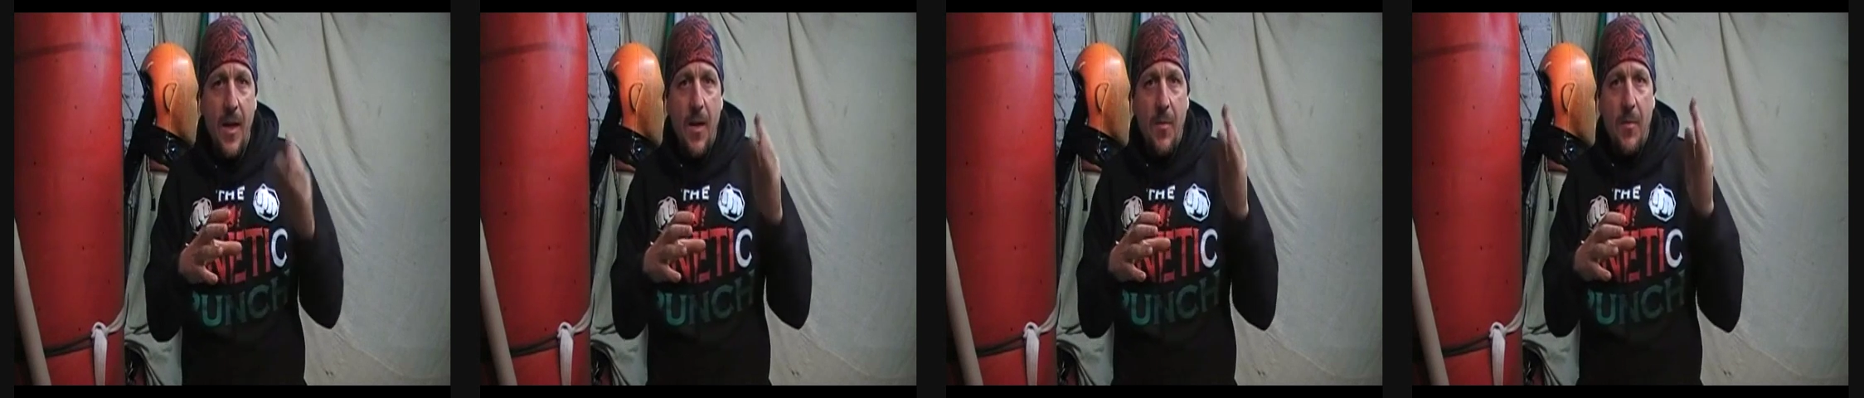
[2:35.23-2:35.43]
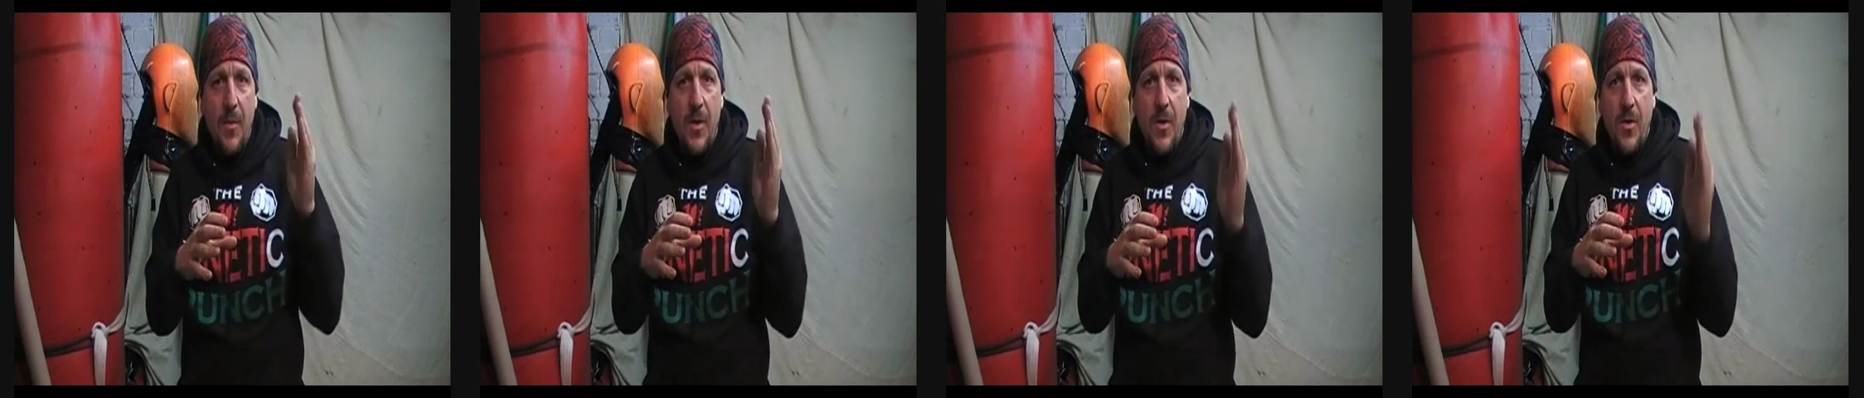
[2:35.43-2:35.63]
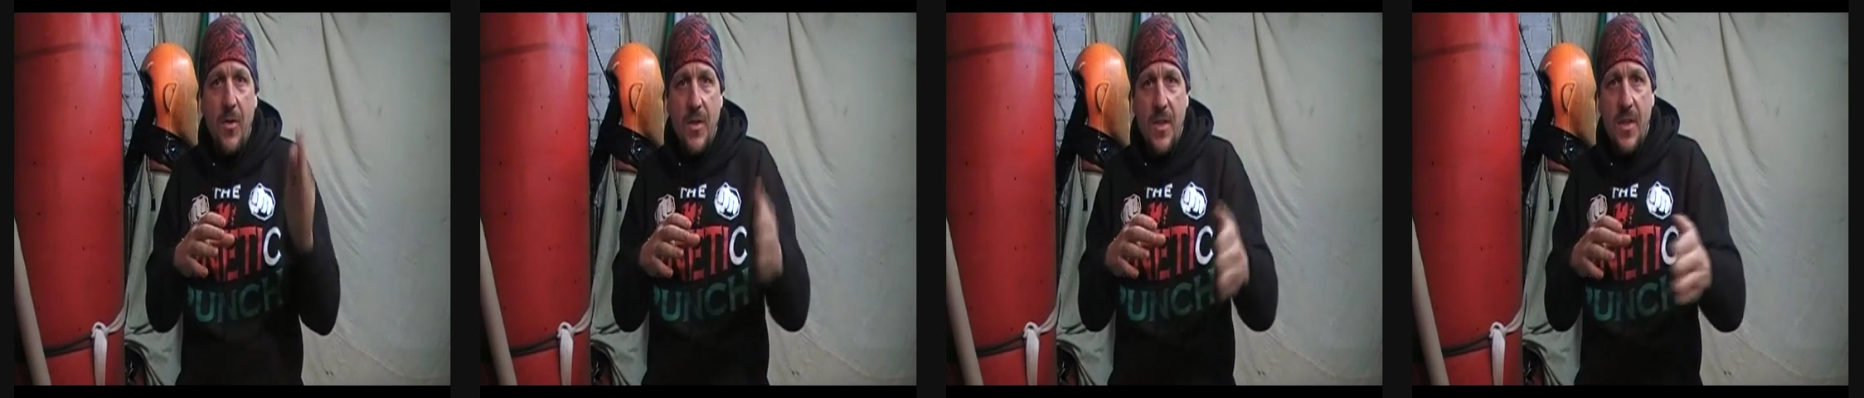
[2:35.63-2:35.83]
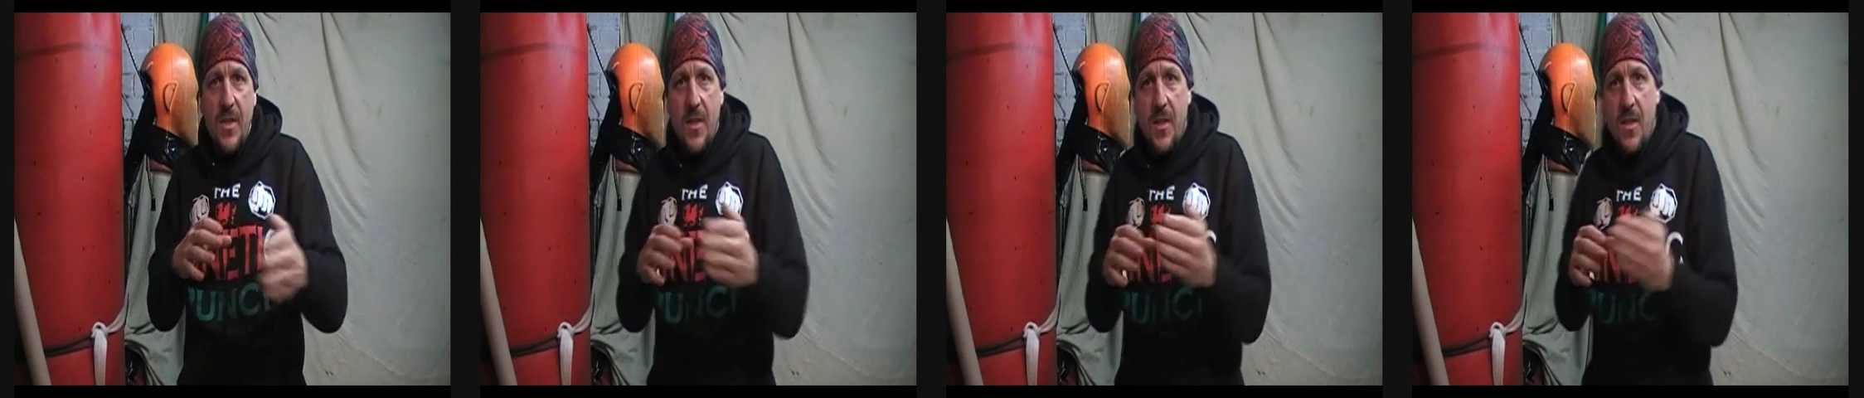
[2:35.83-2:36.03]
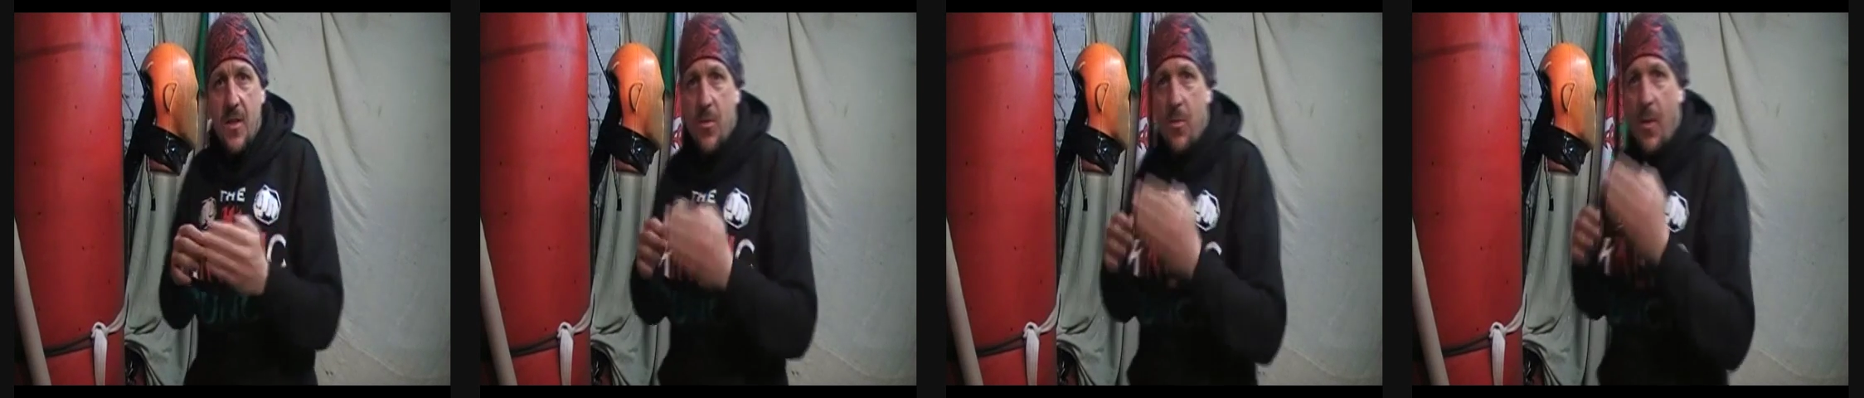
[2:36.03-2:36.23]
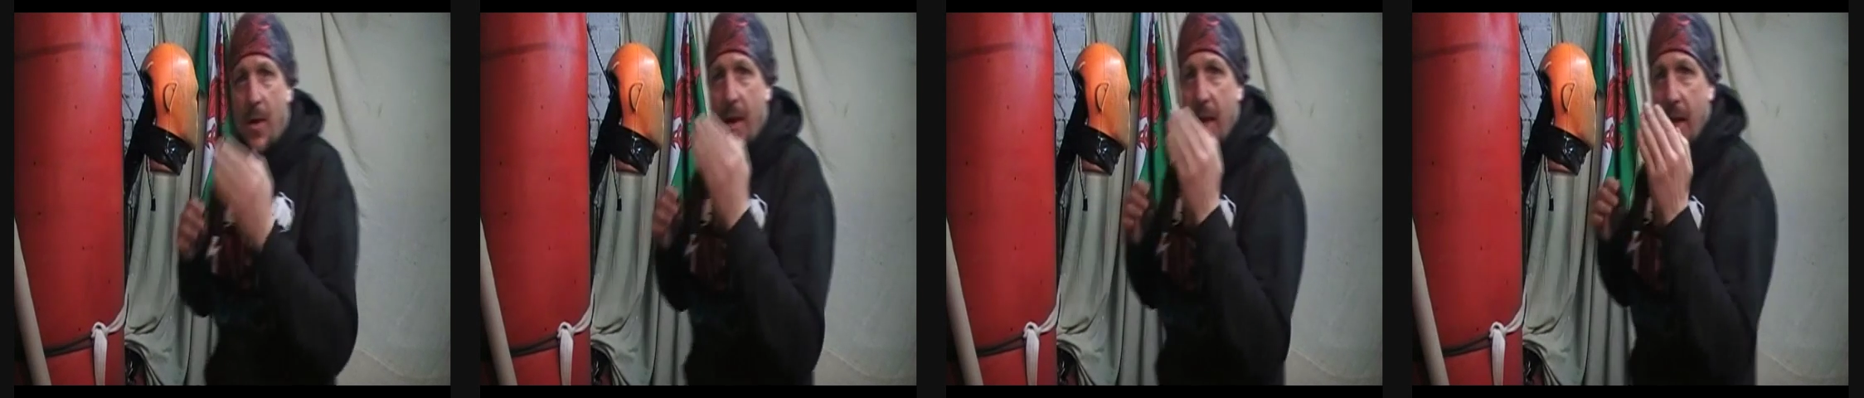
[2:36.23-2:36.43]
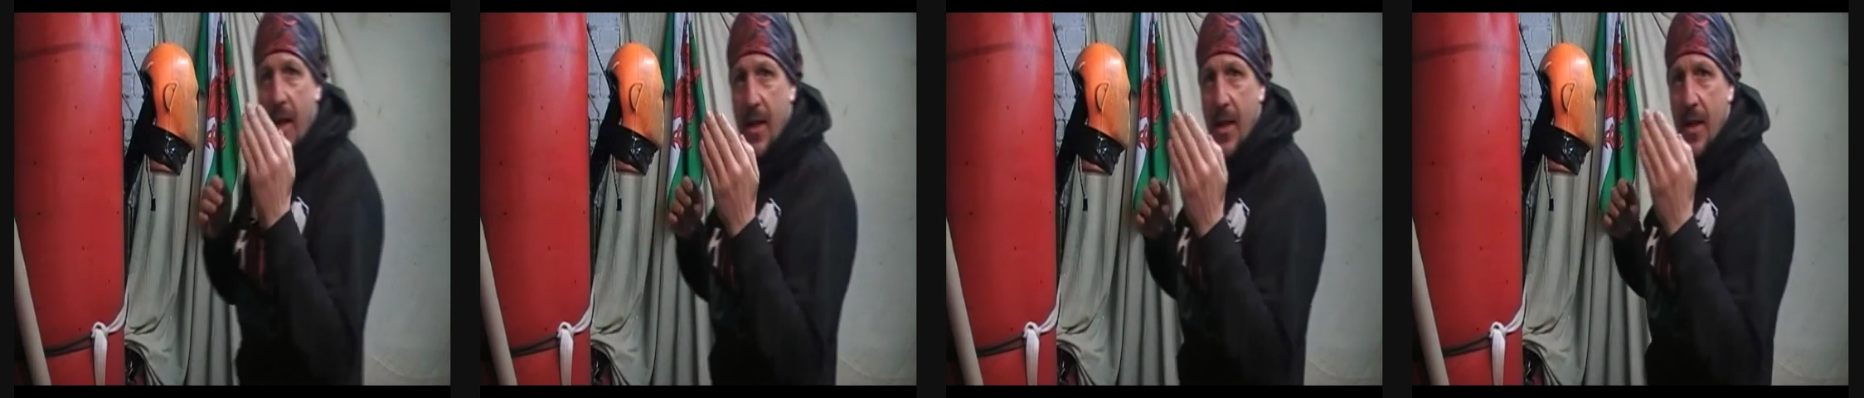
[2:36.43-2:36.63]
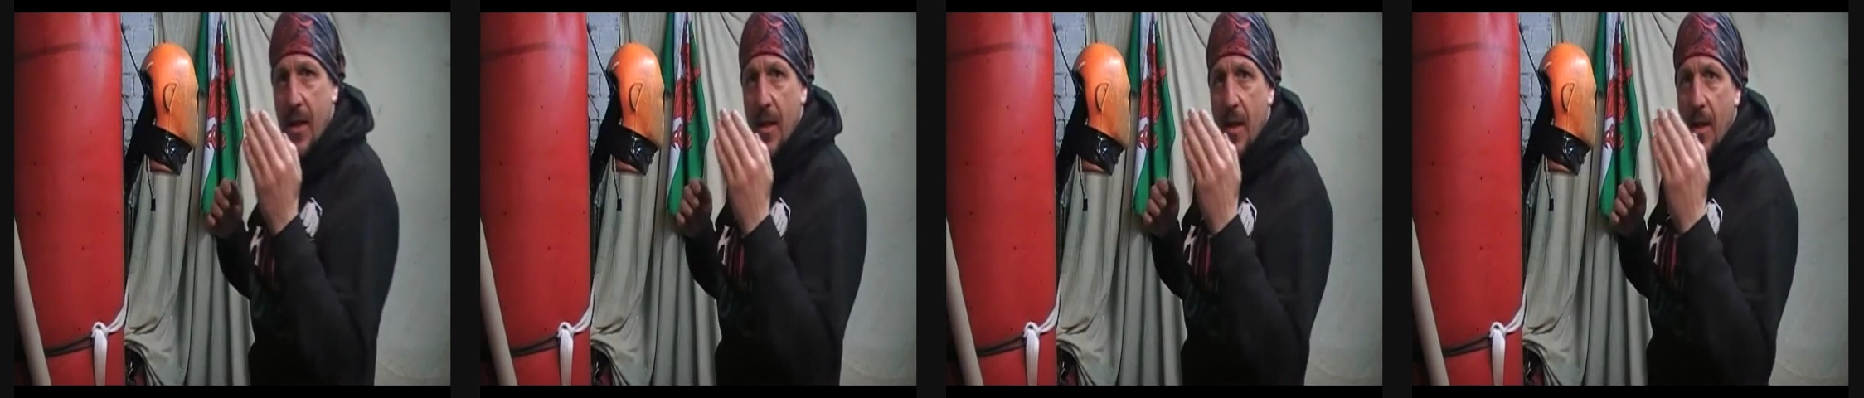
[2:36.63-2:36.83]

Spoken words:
because it's a swinging